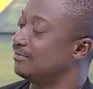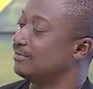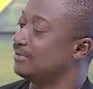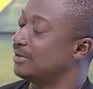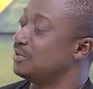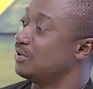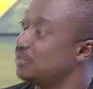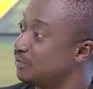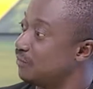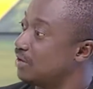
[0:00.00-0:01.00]

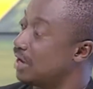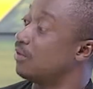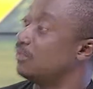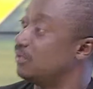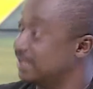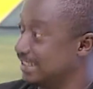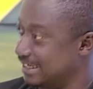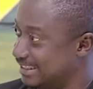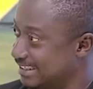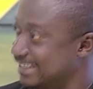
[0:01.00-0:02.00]

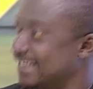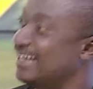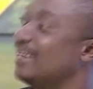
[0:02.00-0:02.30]
www.vogacom.net. Okay.